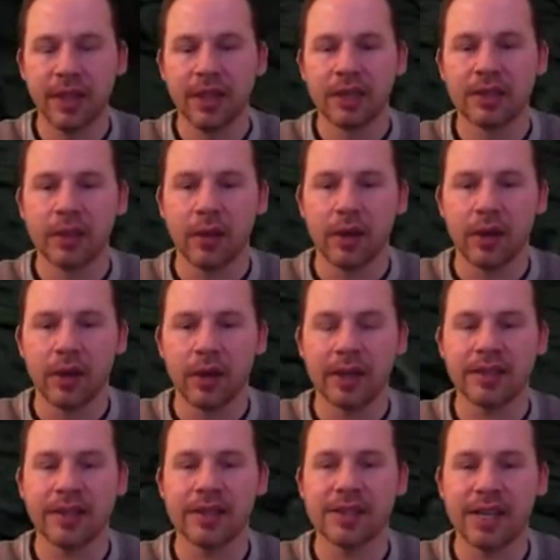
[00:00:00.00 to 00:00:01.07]
So let's
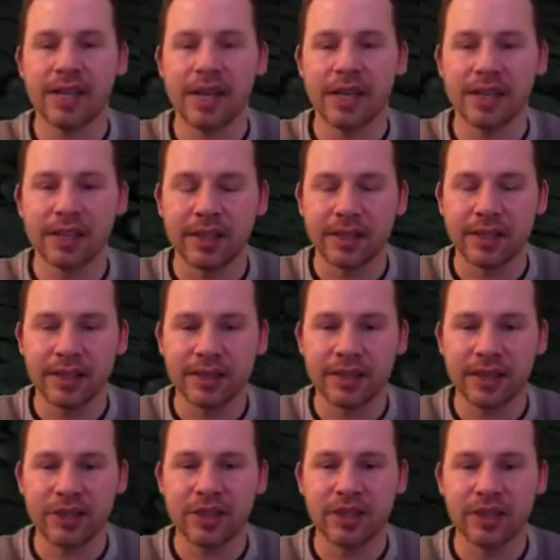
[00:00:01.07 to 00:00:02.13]
get started and let's
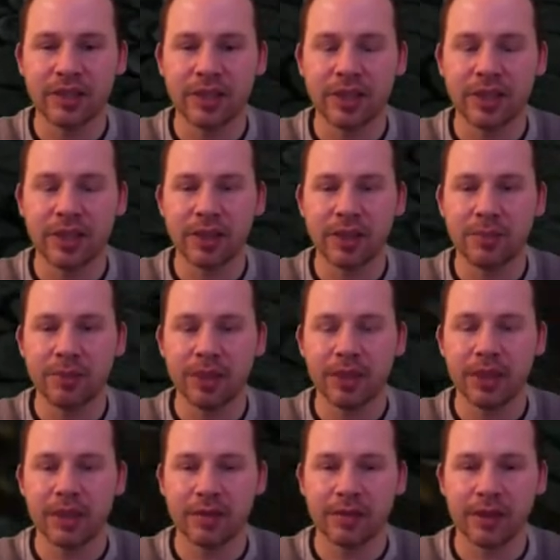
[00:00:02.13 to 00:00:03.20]
actually look at Beyond
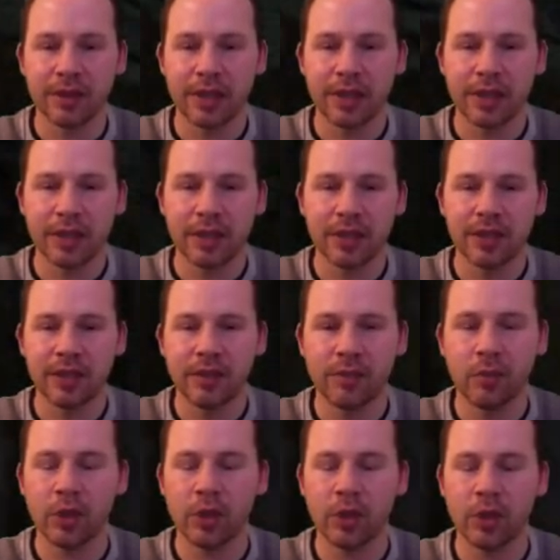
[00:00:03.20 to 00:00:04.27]
Belief in
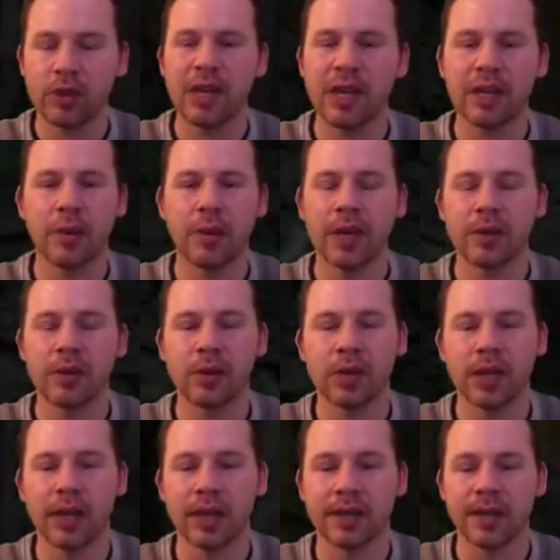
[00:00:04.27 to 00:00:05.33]
what GL Quake looked
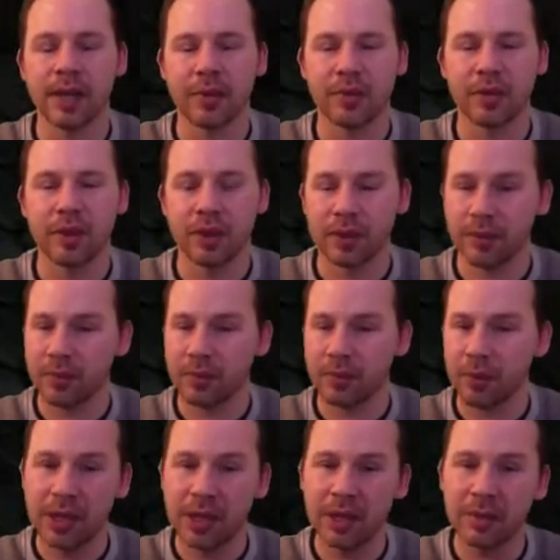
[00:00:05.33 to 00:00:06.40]
like at that point. Probably
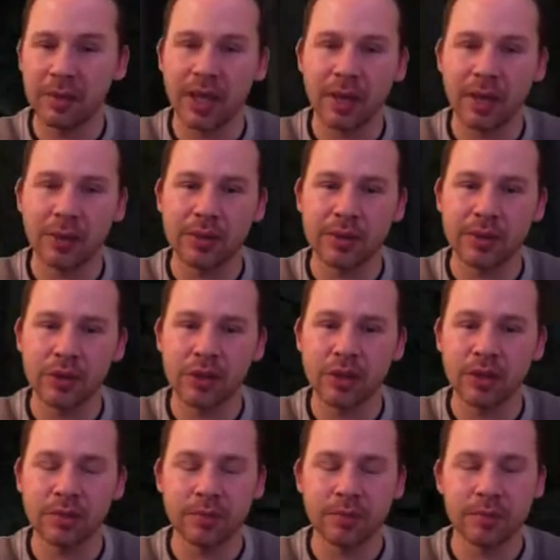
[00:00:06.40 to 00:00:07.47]
a little bit higher resolution,
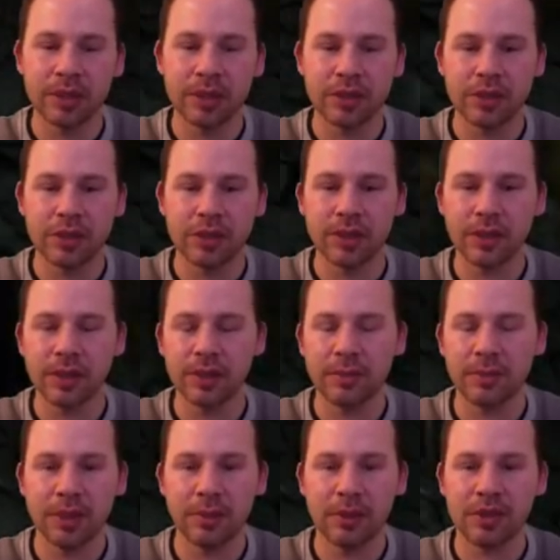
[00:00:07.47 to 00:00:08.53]
but generally
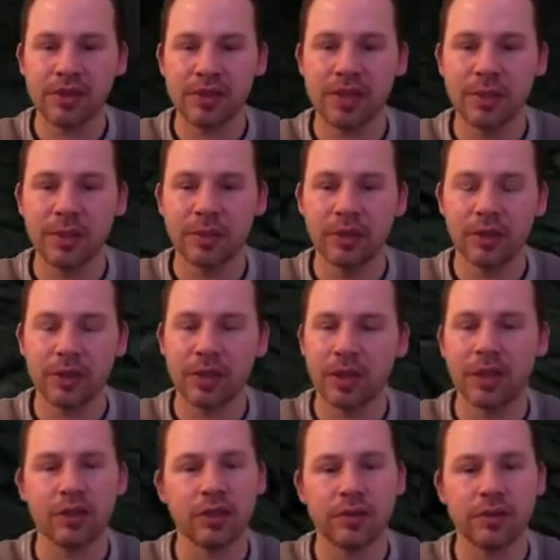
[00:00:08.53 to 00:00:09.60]
pretty much the same look. I
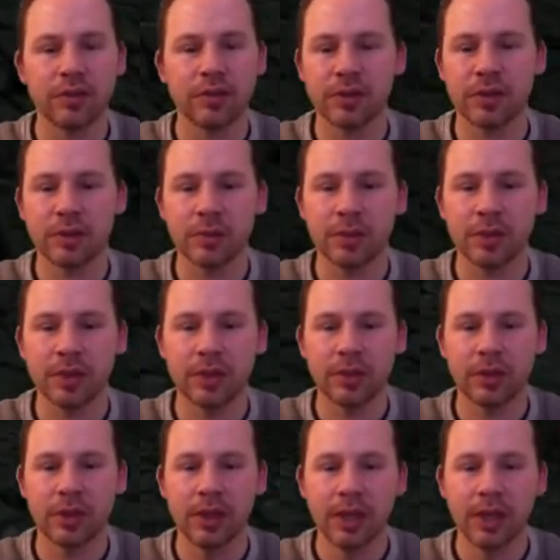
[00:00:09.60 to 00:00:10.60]
actually think this looks pretty cool.